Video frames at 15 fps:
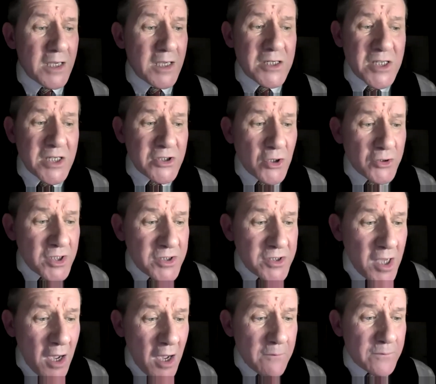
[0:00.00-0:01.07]
Is it not
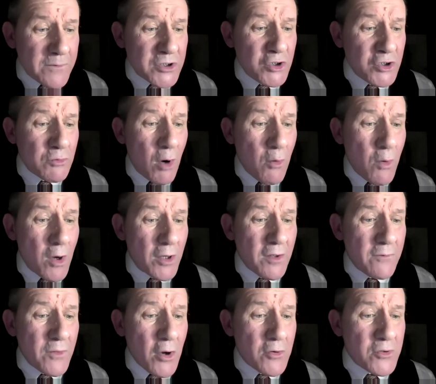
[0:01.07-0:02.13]
enough that you are one
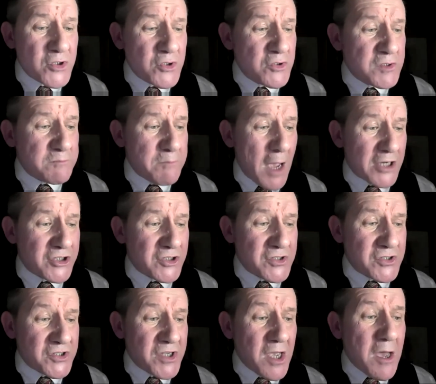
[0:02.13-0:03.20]
of those whose
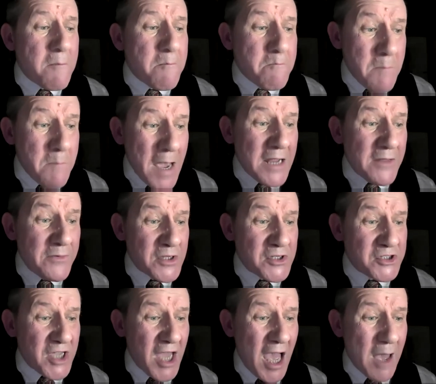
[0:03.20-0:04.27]
passions made
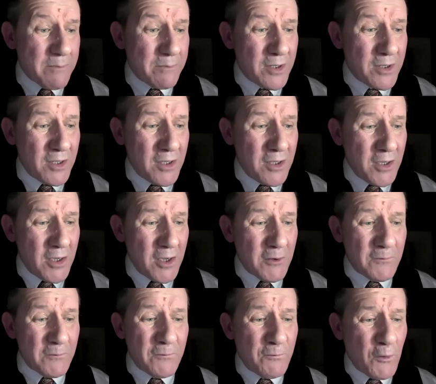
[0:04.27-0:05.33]
this cap
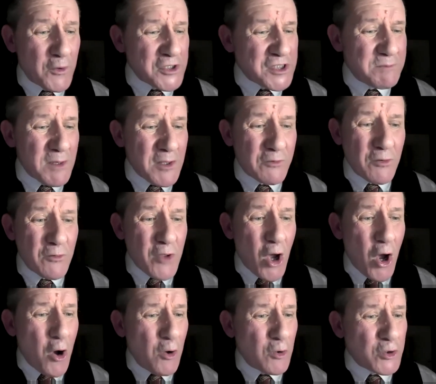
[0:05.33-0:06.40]
and forced me through the
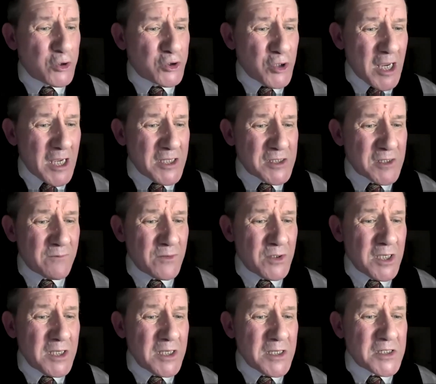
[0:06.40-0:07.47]
whole trains of
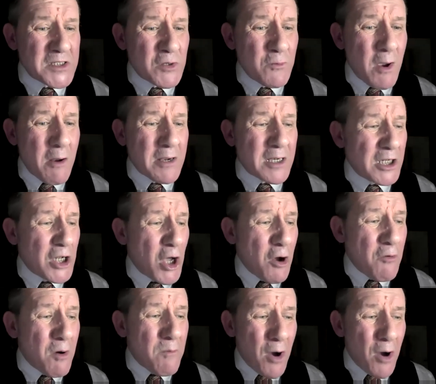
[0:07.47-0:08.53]
years to wear it
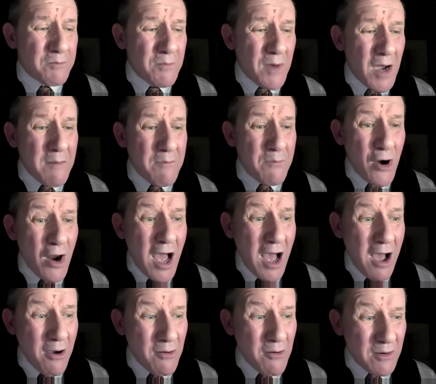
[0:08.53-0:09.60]
low upon my
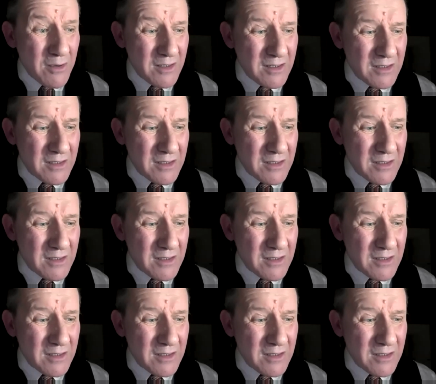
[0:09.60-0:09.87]
brow?